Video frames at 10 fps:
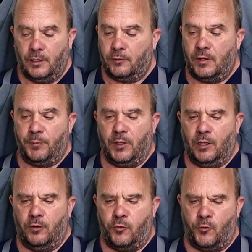grab the
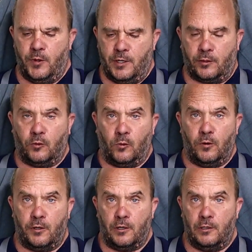other 3
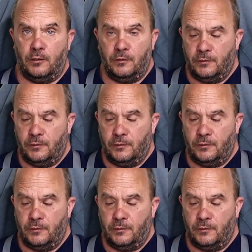1/4,